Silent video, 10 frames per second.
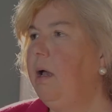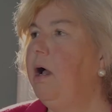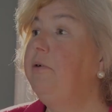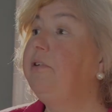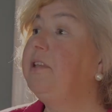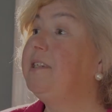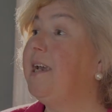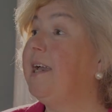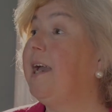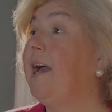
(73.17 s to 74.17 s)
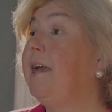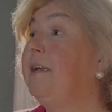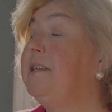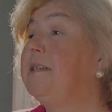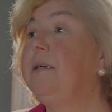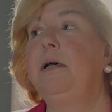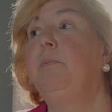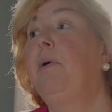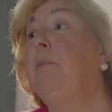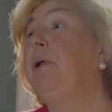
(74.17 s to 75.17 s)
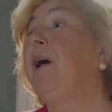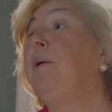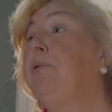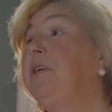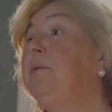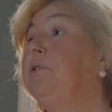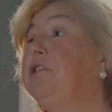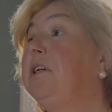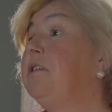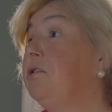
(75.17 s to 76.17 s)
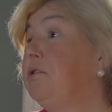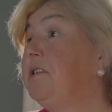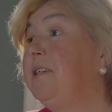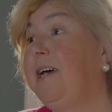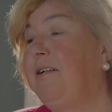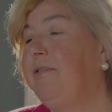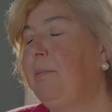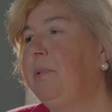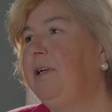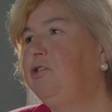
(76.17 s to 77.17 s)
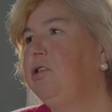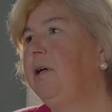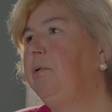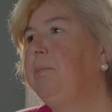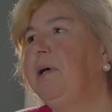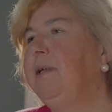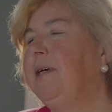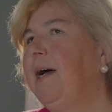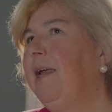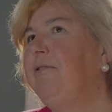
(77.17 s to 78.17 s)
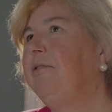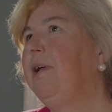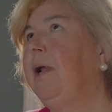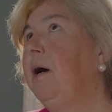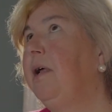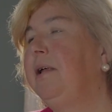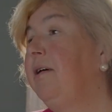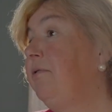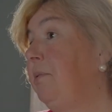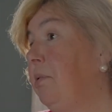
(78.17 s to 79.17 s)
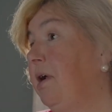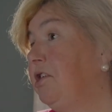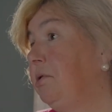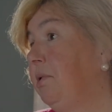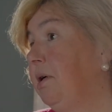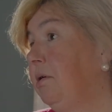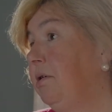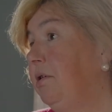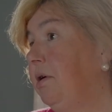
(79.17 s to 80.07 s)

Over the decades, Mum and I pretty much exhausted our family tree. We'd been down every line and every branch that we could.